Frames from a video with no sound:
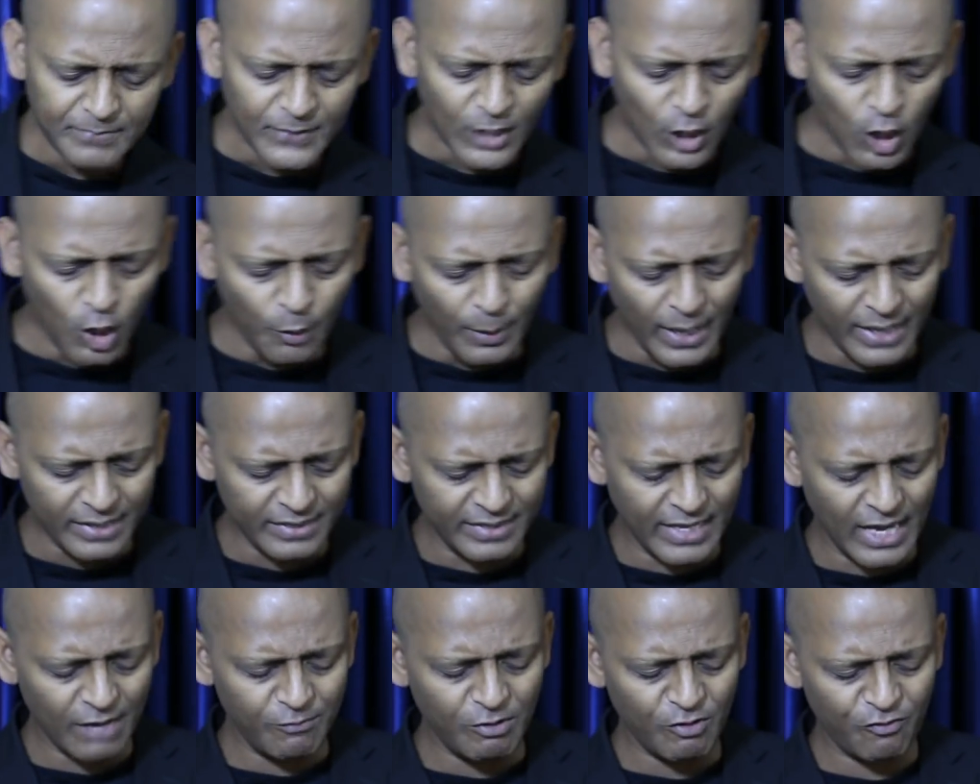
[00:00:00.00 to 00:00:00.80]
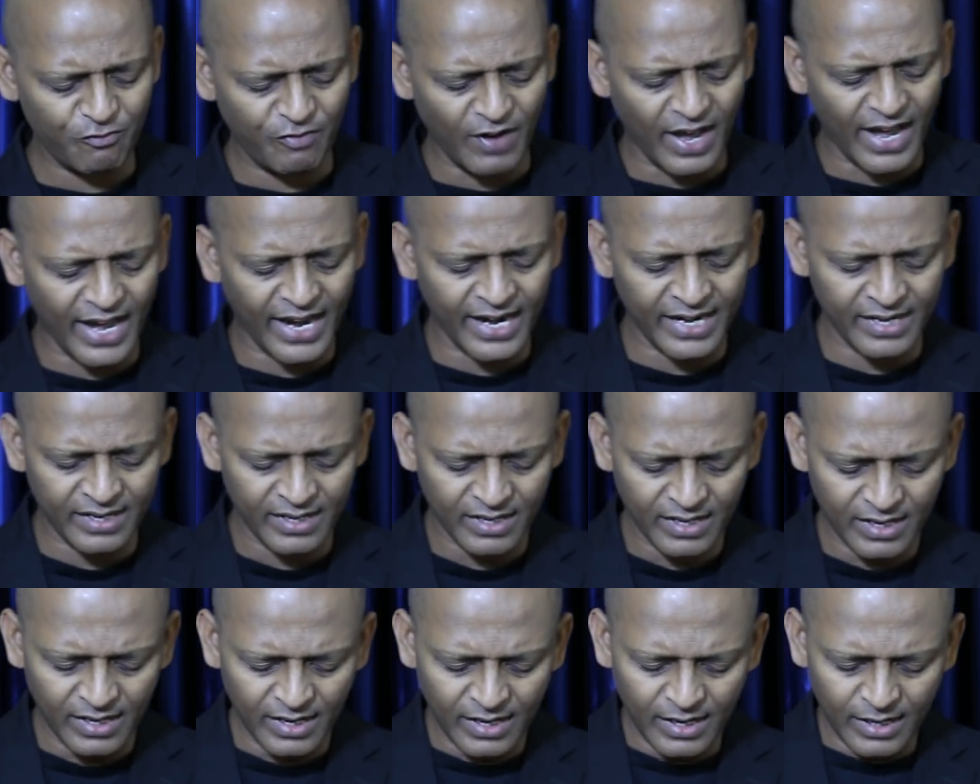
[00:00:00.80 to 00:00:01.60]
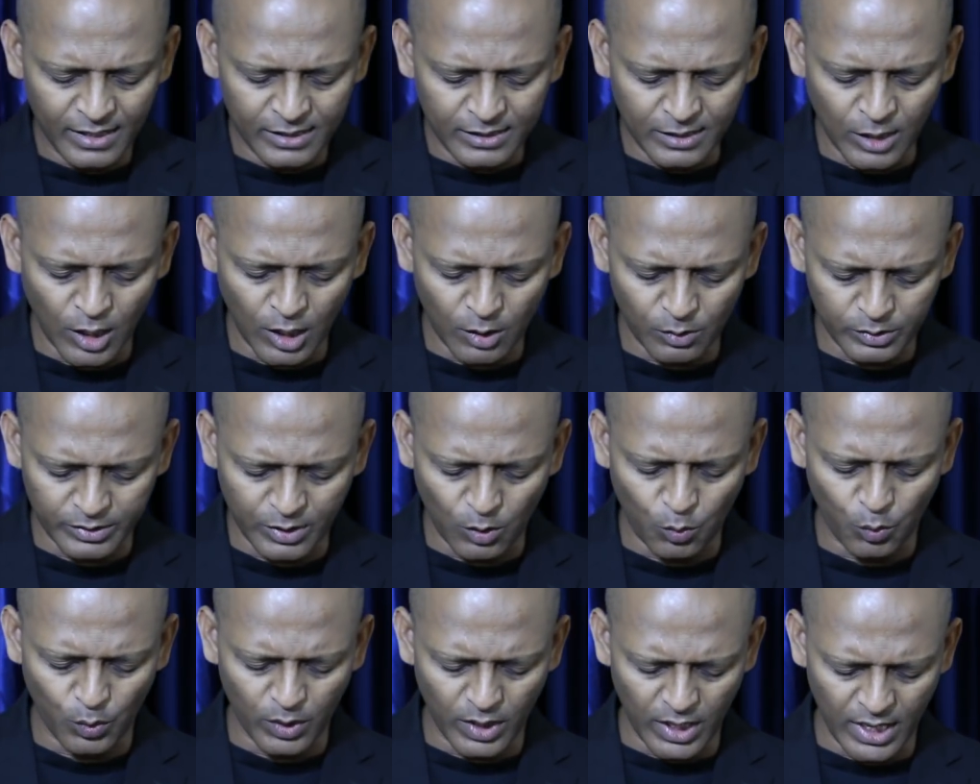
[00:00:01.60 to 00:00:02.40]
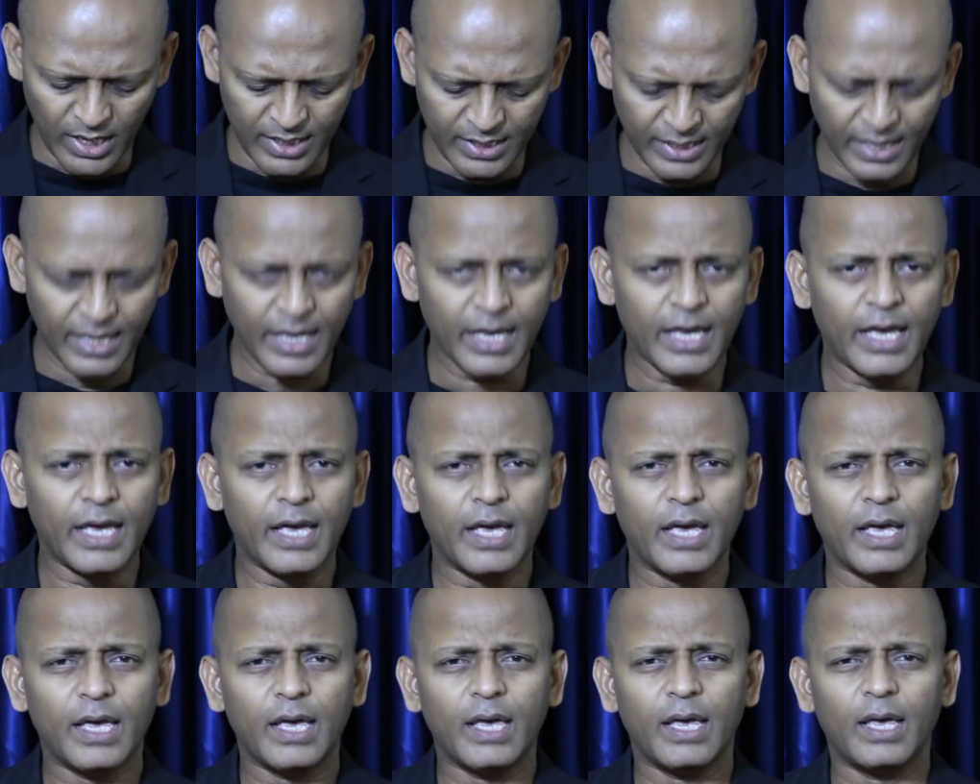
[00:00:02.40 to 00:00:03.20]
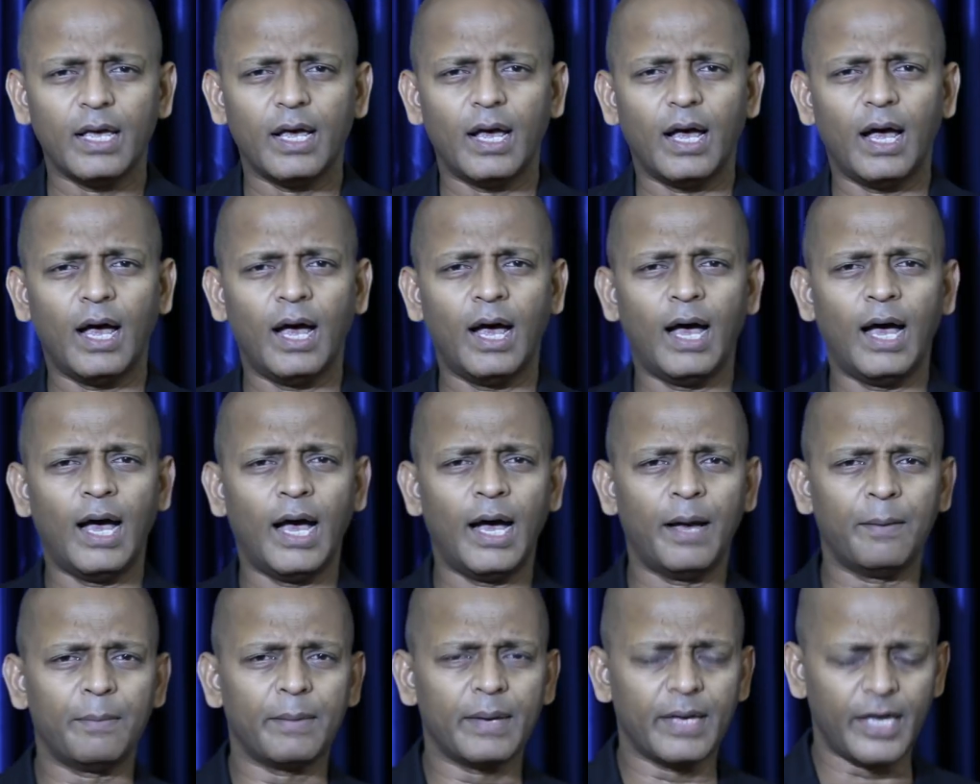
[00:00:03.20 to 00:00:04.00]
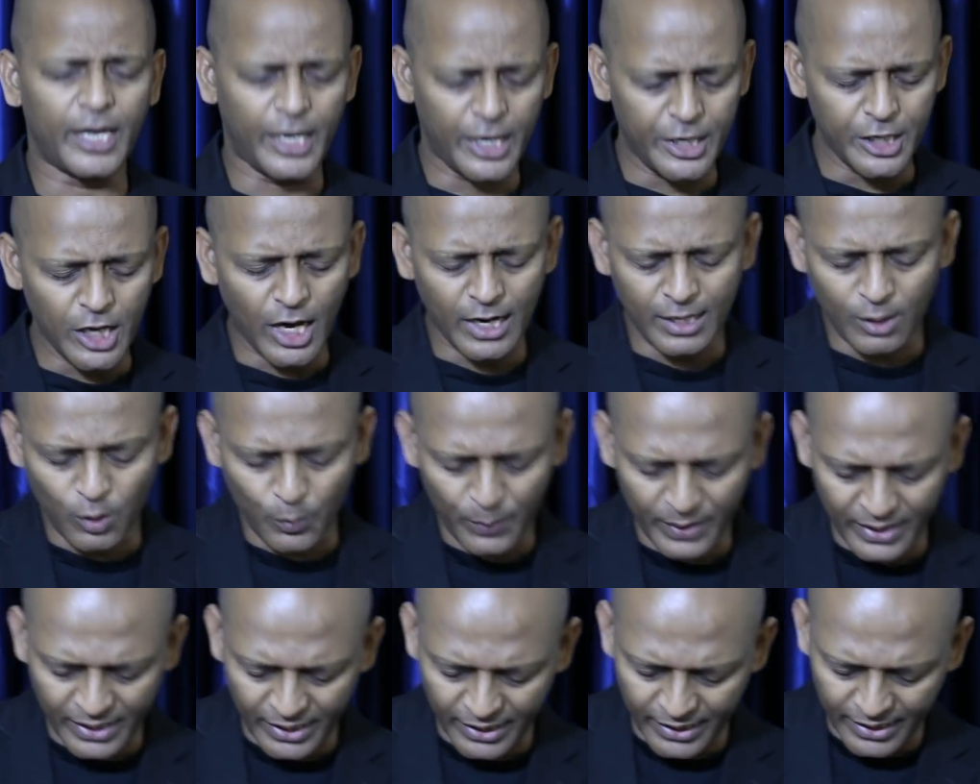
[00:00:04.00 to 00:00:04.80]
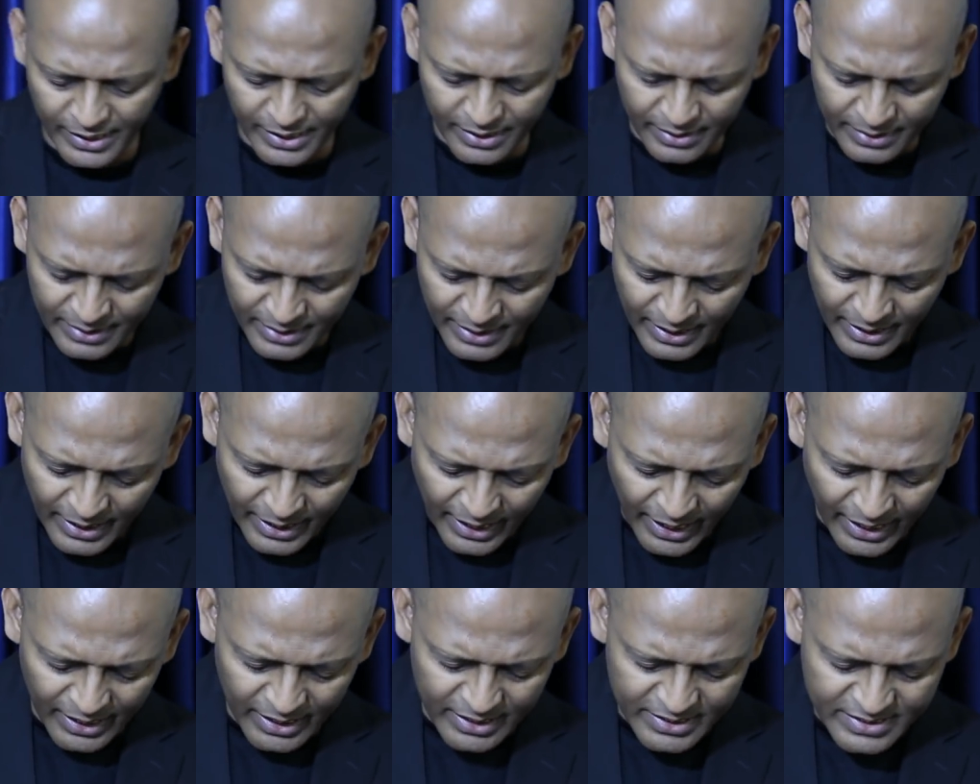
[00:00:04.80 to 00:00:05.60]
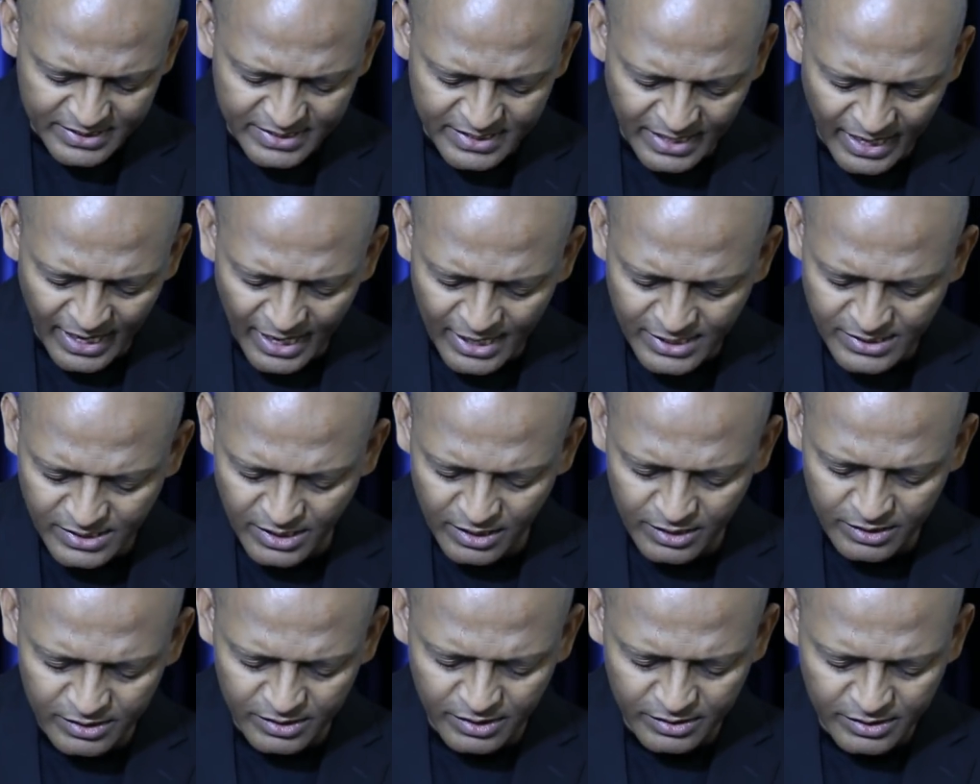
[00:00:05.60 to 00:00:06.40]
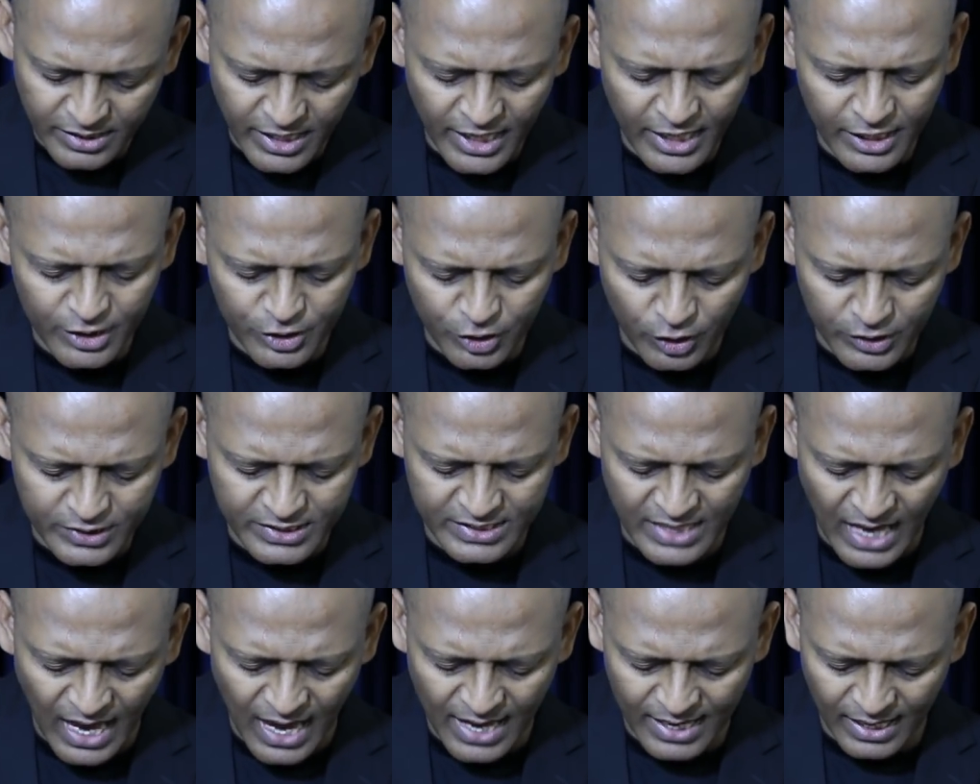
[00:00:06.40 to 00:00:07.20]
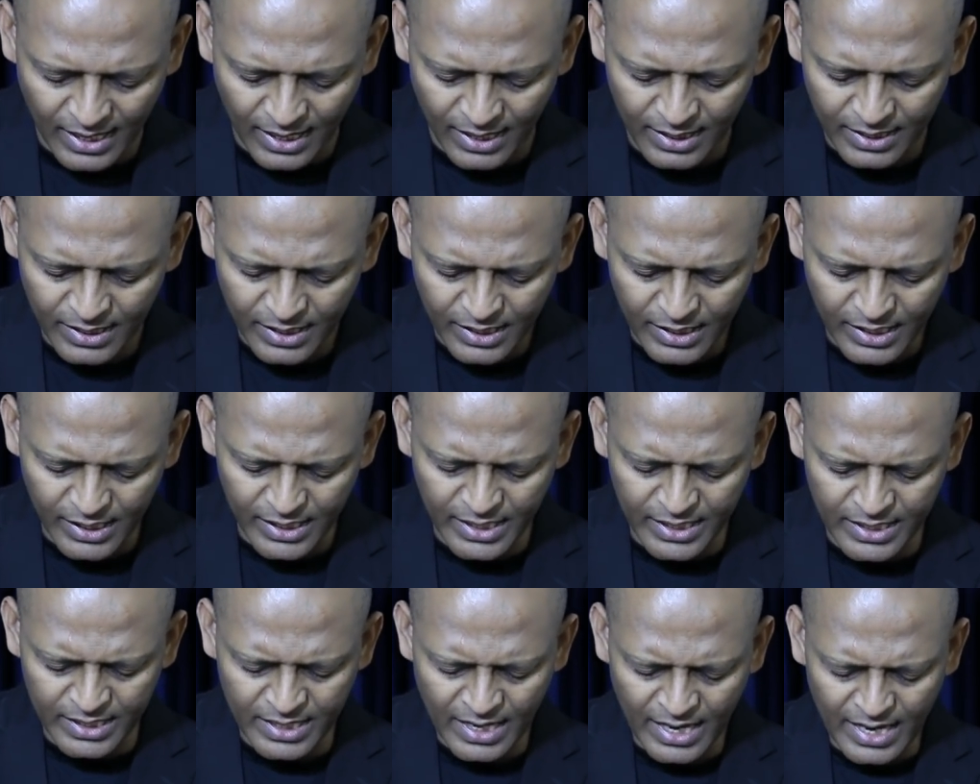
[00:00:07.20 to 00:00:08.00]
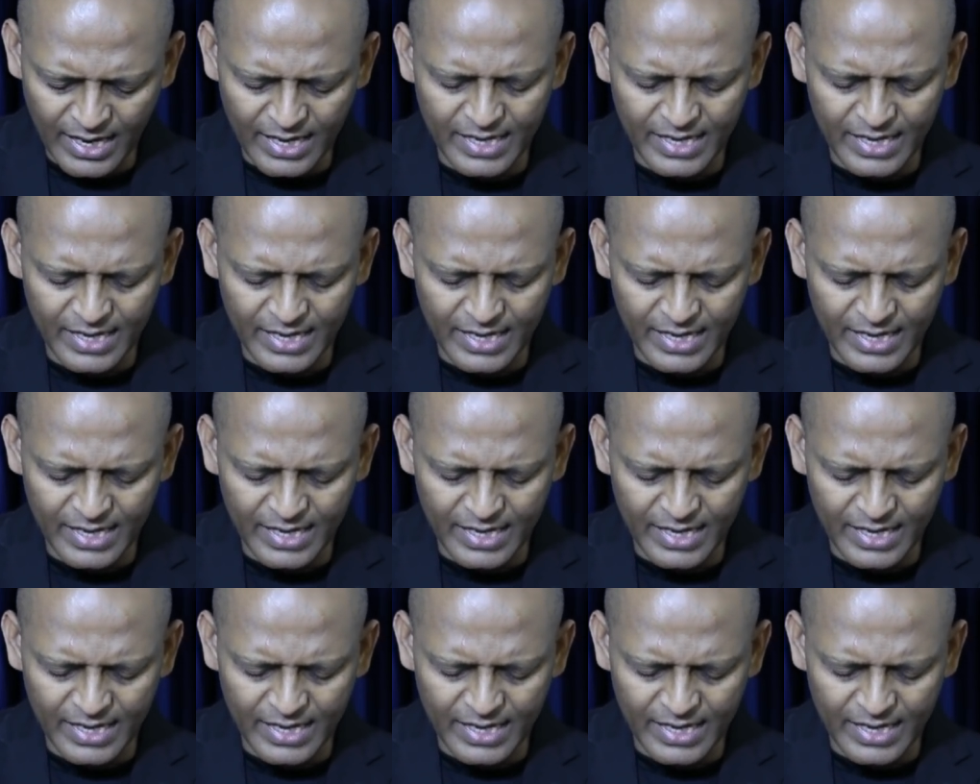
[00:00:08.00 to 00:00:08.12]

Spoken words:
All right, there we find the word Hinnon over here. And it says, King Josiah, he